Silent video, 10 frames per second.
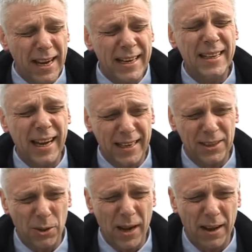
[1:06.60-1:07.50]
In
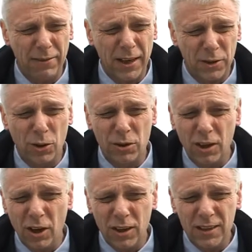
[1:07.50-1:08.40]
case you have a total
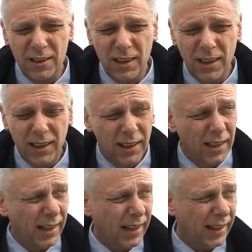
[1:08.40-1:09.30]
loss
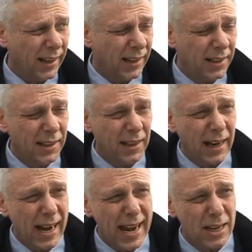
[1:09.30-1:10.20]
uh,
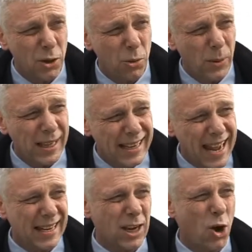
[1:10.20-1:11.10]
and you will
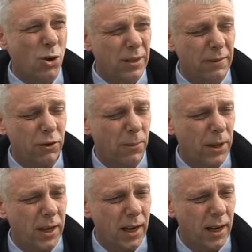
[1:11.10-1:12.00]
get only from
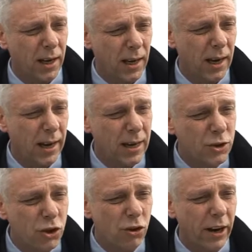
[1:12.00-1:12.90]
the uh,
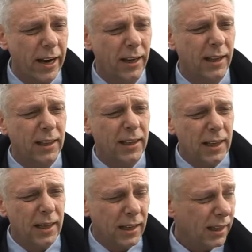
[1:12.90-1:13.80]
insurer
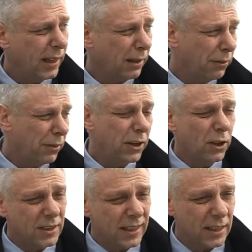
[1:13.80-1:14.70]
uh, 50
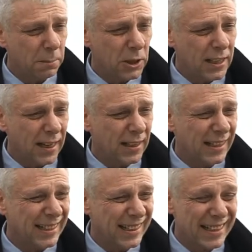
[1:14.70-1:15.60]
or 60 percent, uh,
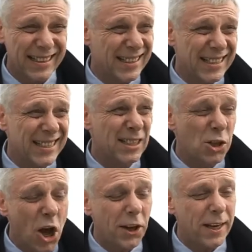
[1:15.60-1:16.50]
this is
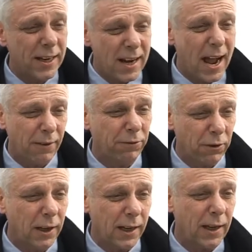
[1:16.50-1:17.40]
not
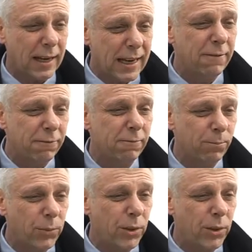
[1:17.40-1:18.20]
enough uh, even